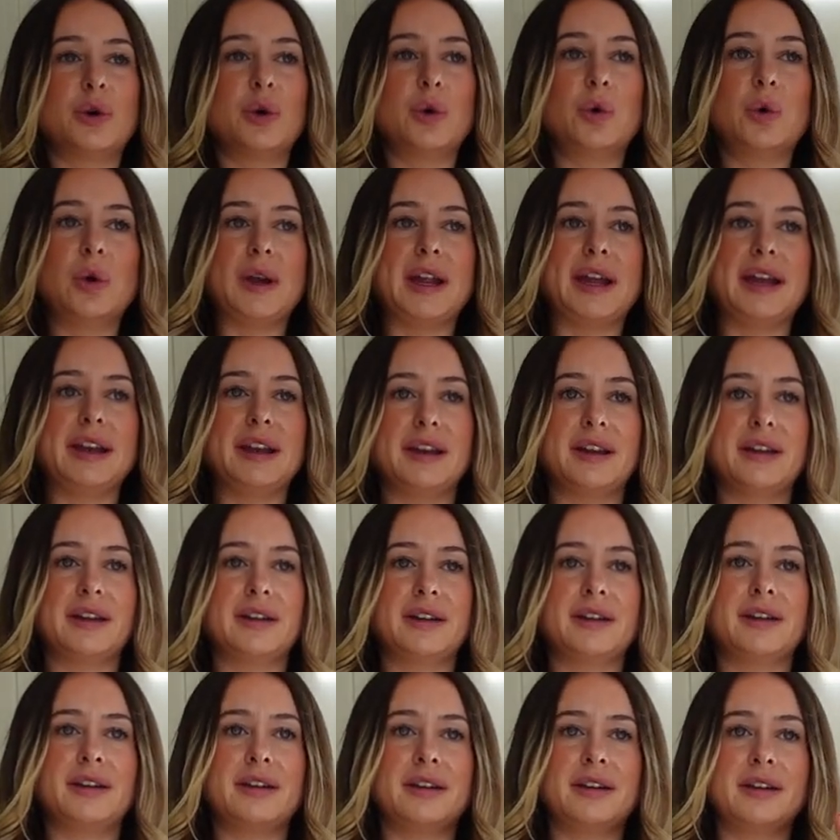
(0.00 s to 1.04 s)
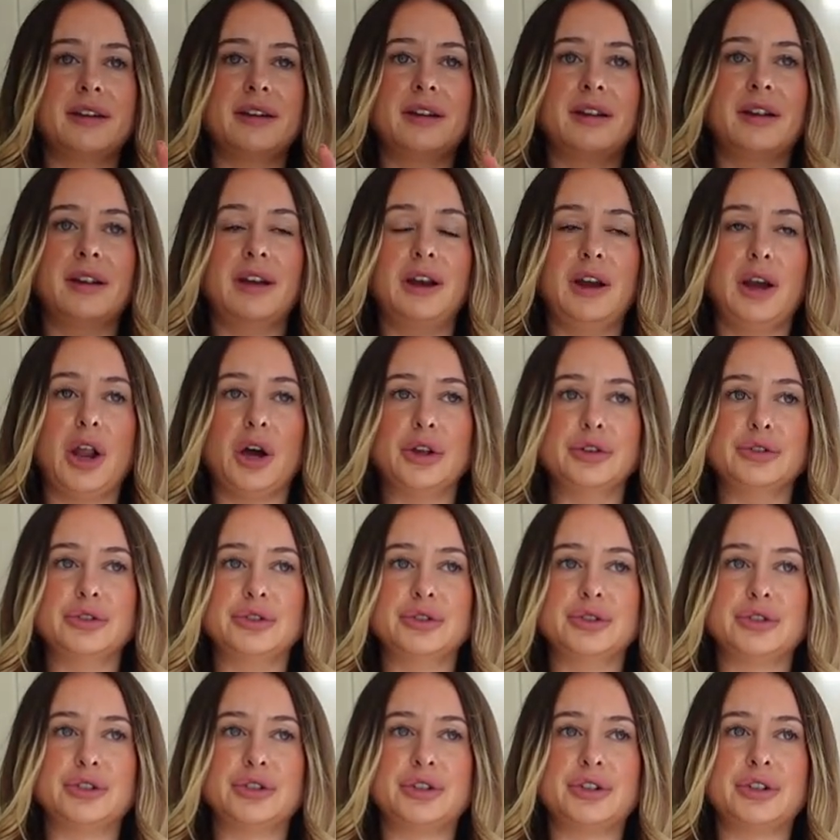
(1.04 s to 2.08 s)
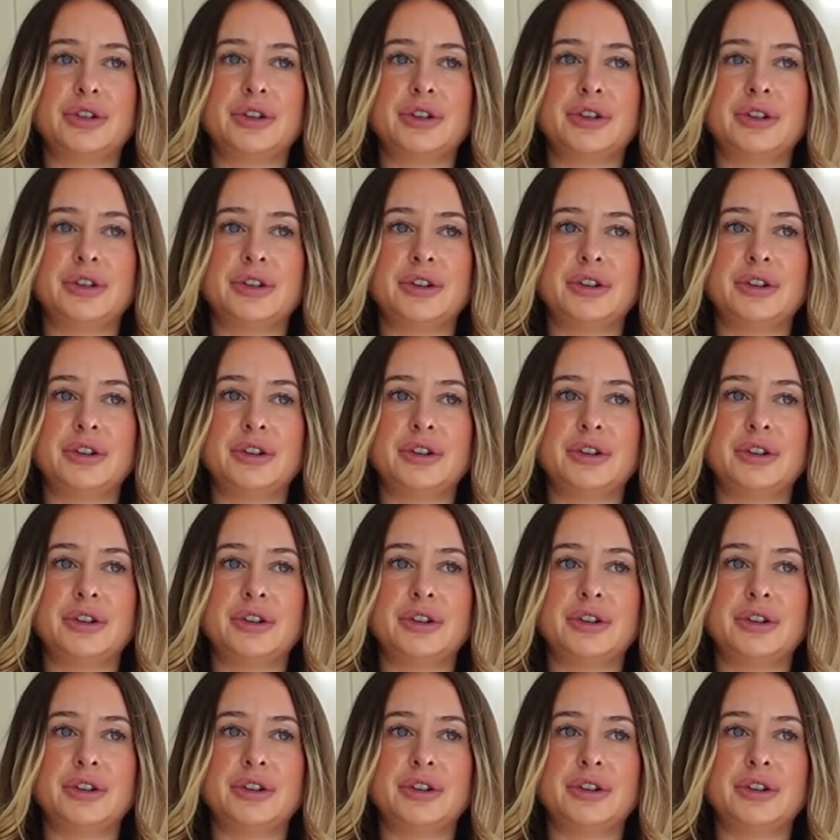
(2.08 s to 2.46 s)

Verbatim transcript: calling lunch